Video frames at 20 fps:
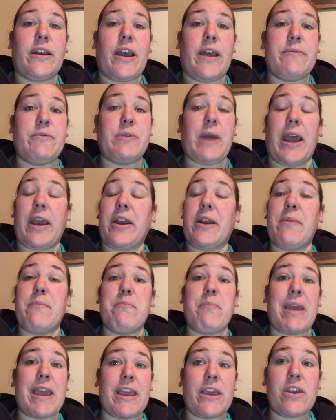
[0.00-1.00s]
I'm not going to
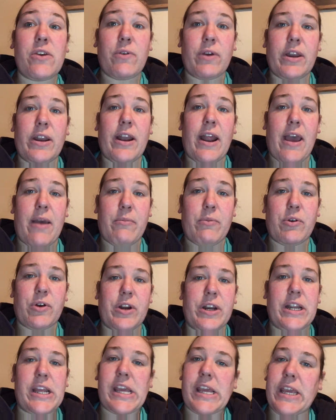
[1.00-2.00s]
make you get an M or
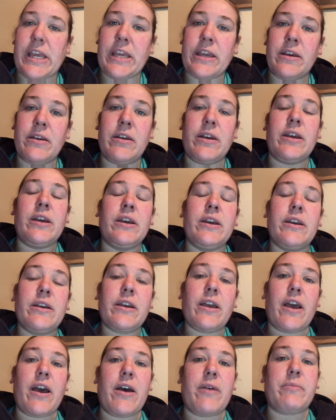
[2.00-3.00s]
an E.
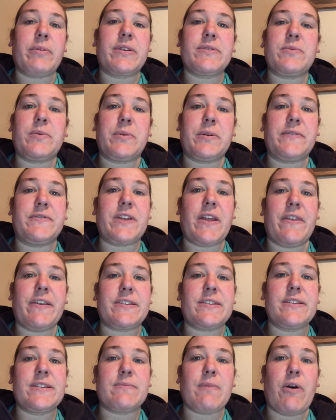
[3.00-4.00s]
because we would have done
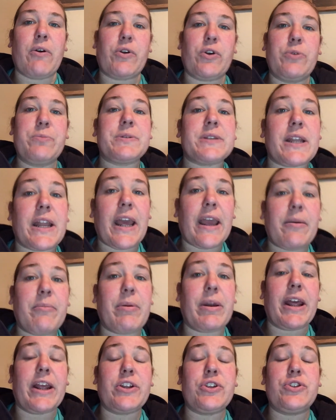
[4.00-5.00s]
this in small group today,
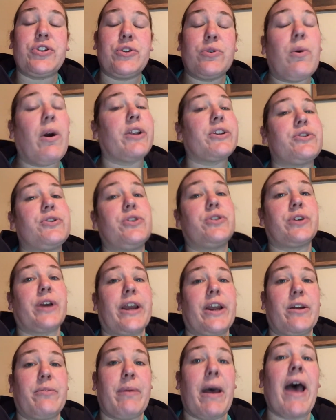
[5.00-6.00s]
but I do want you to try
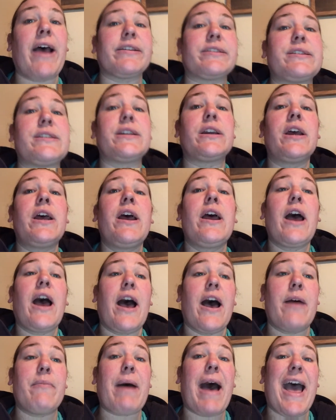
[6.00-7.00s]
your best.
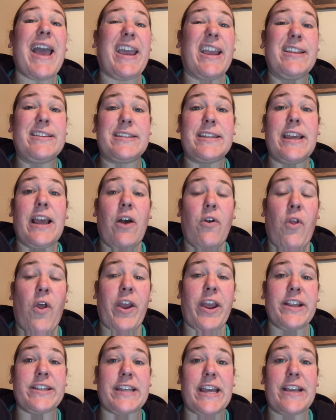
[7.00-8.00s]
I can see how
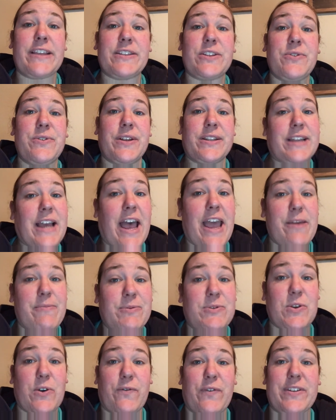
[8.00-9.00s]
long it takes you, the time.
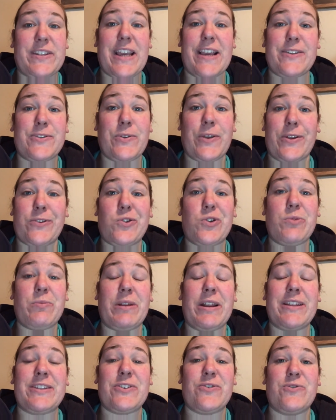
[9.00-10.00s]
So if it takes you like 2
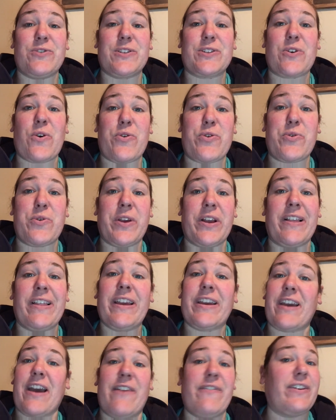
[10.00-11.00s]
minutes, you just go through and
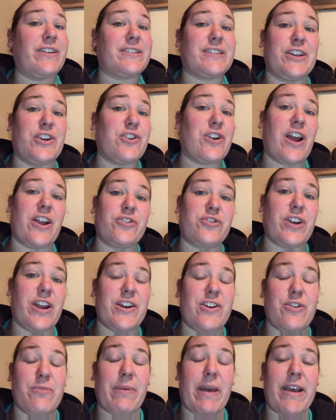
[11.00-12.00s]
click, obviously you're not
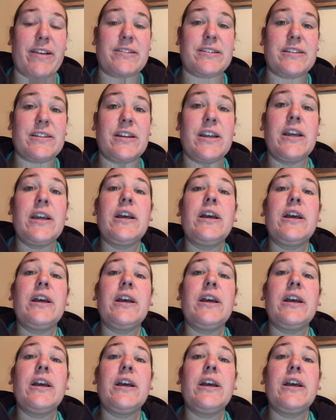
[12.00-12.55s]
trying your best.